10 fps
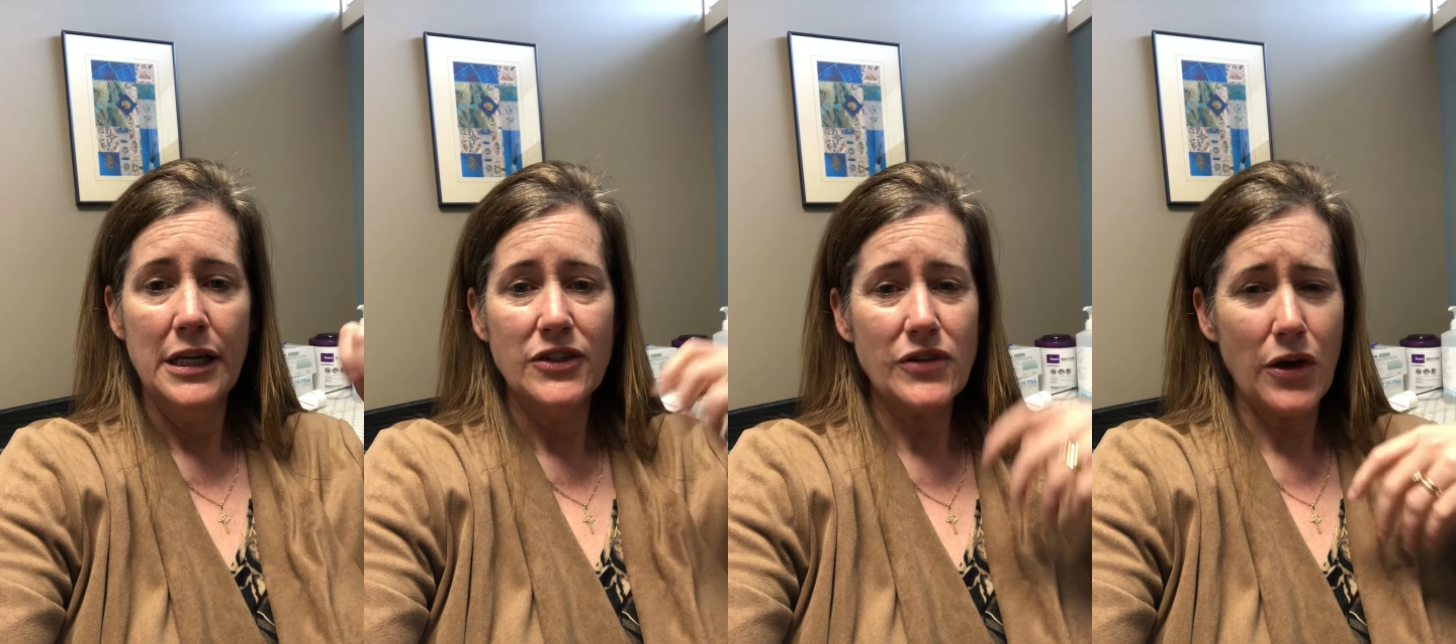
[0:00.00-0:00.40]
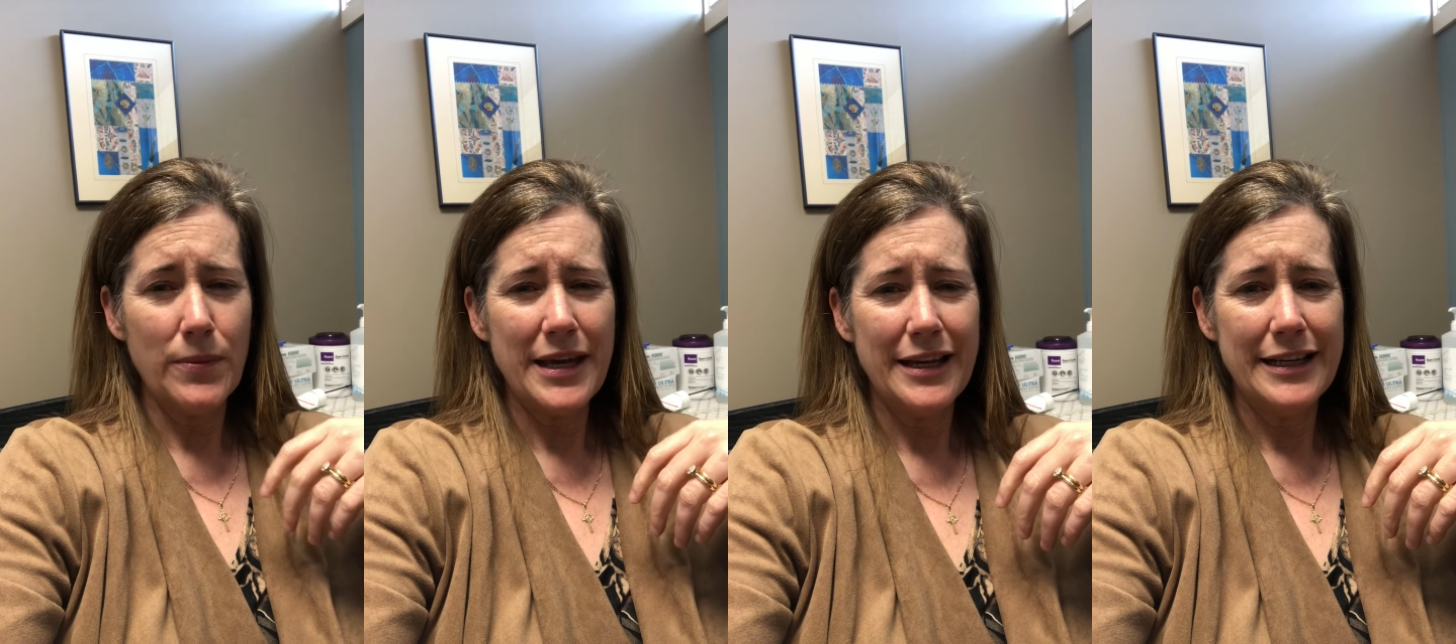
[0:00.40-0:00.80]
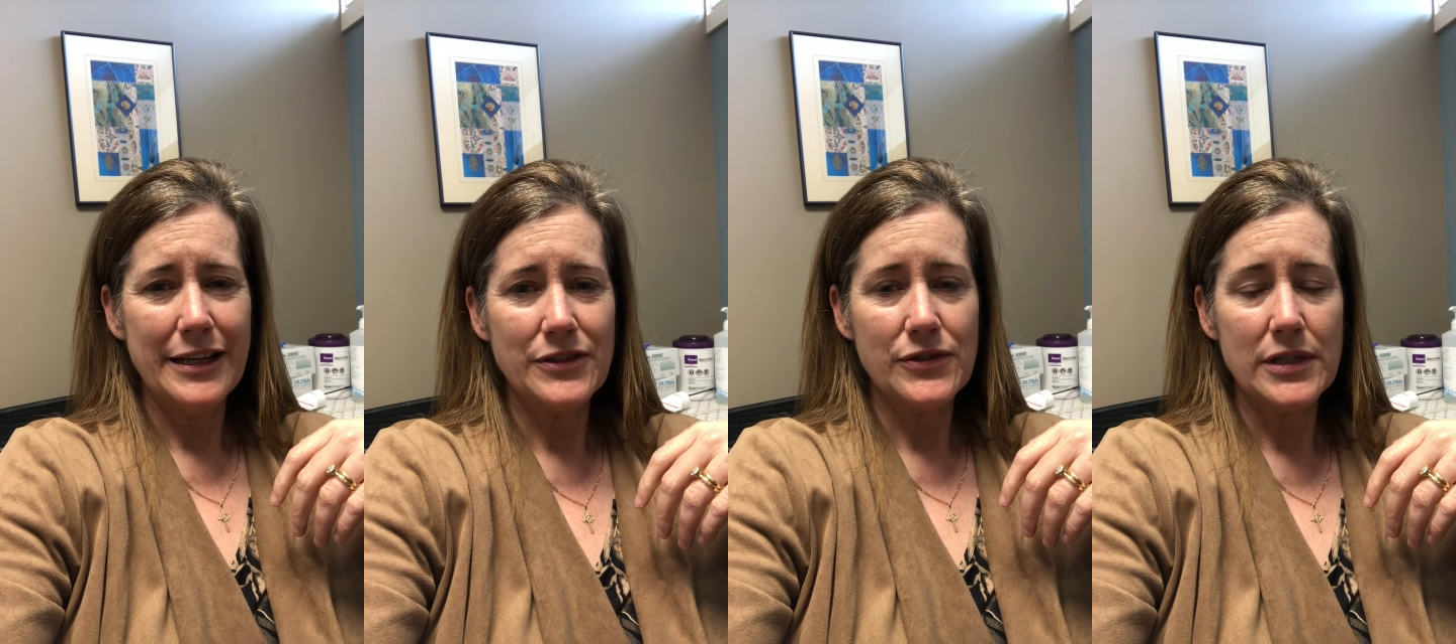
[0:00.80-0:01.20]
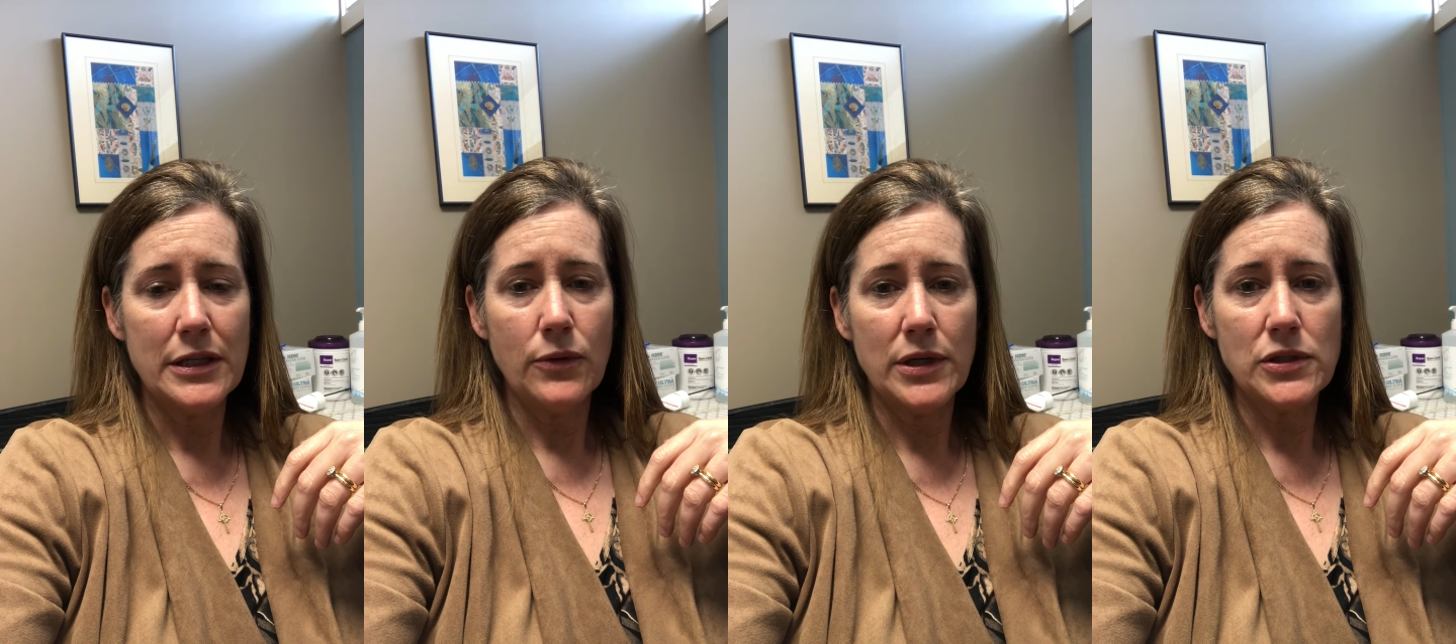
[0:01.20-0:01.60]
So I hope that answers any
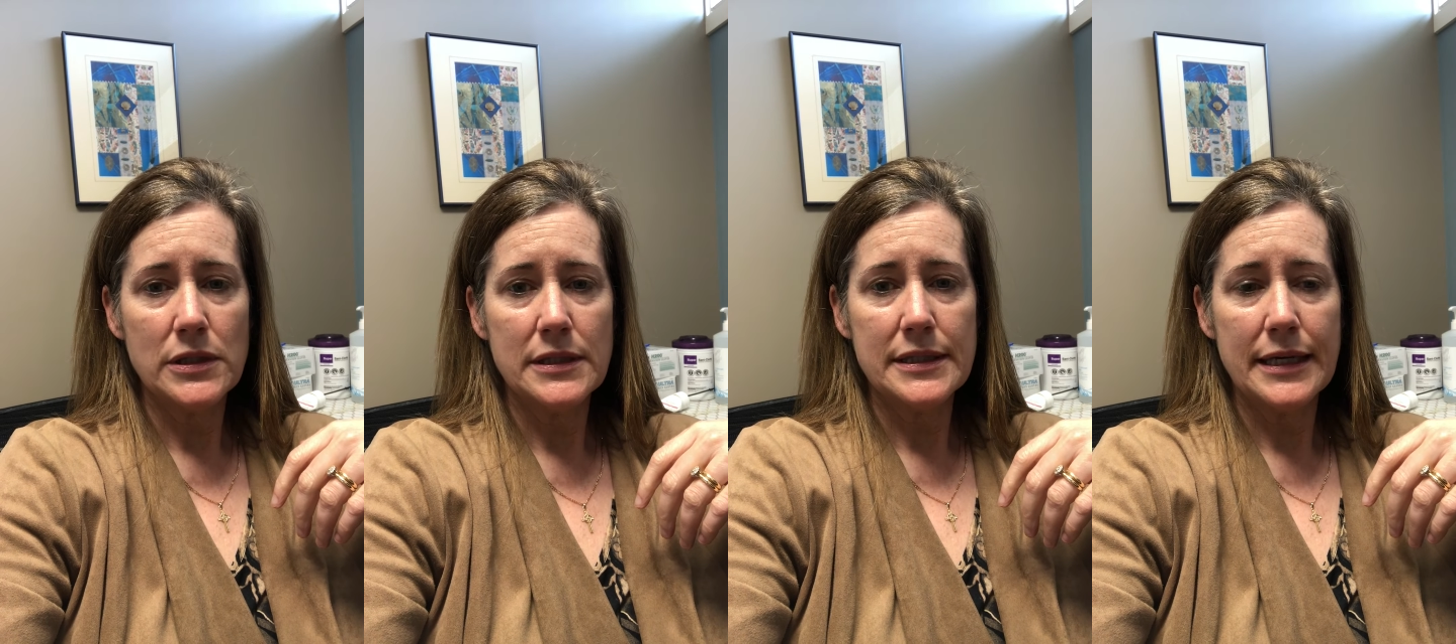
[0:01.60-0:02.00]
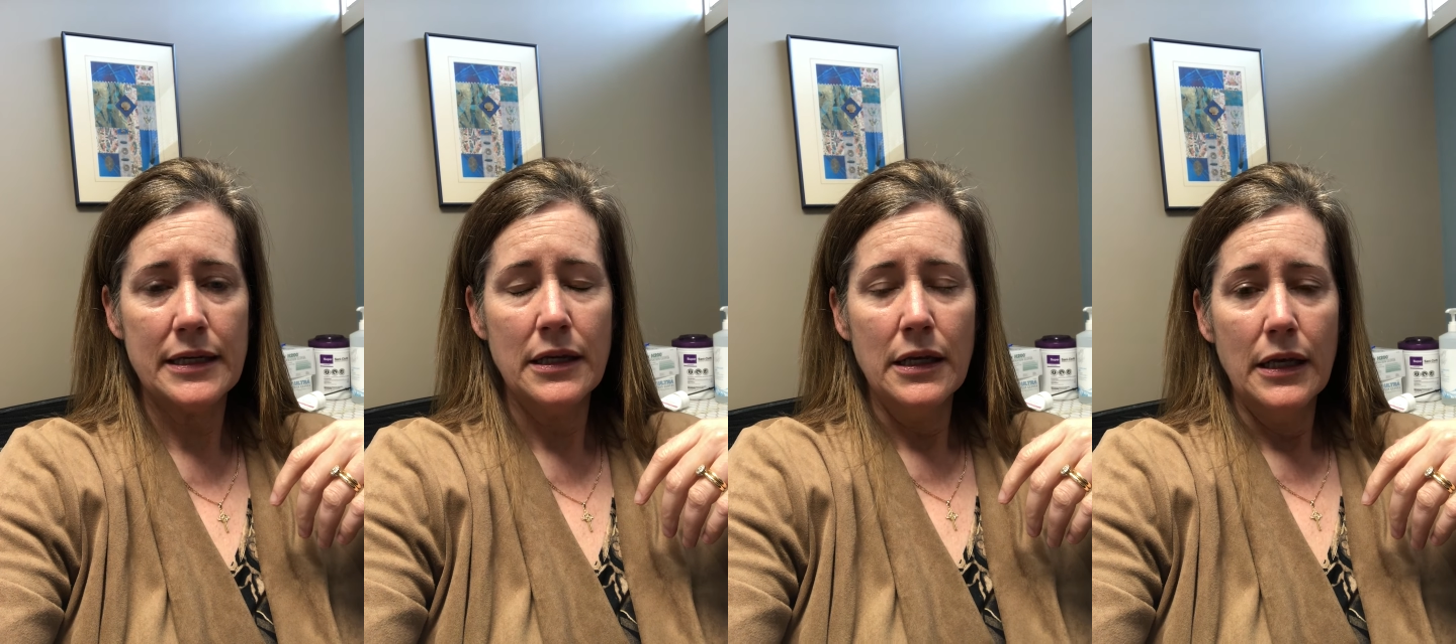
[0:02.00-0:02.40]
questions that